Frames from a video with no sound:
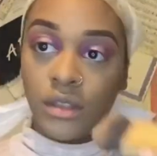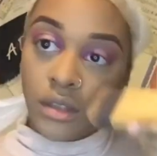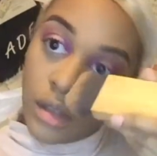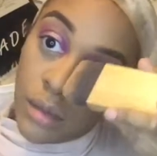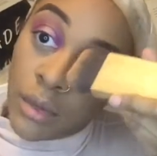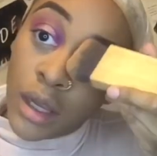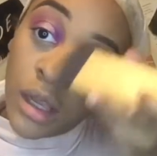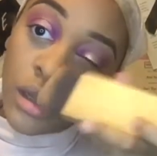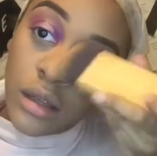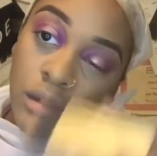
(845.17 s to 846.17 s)
A little on my
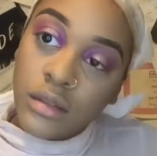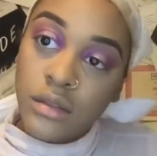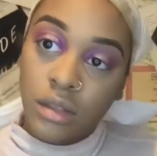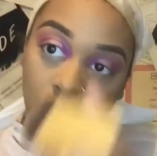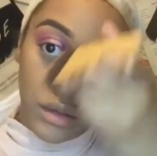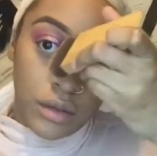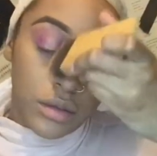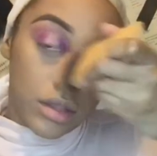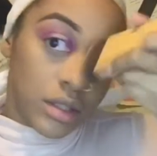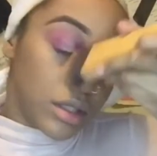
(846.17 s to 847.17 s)

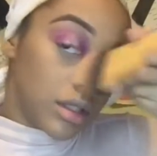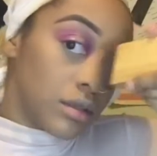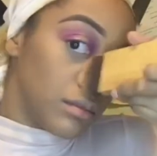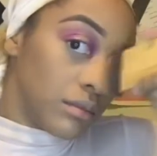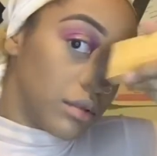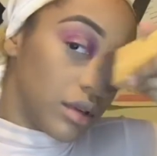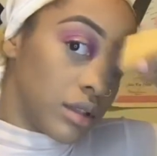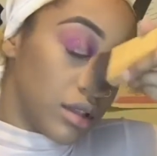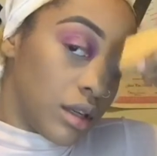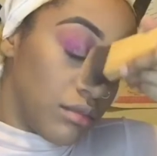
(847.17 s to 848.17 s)
nose, just
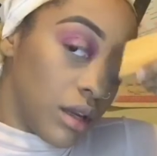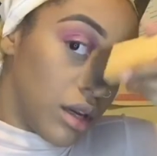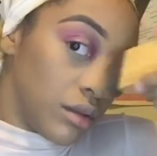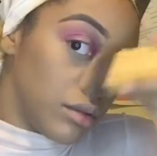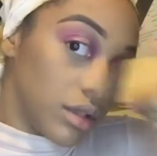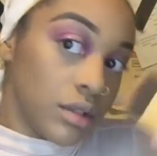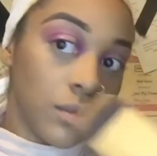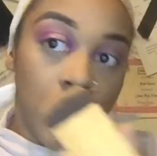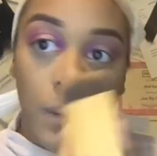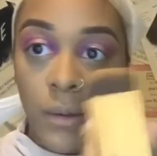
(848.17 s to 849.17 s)
bronzing up my nose as
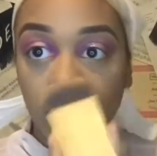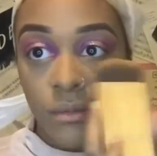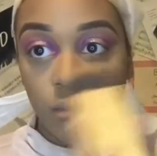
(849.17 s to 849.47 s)
well.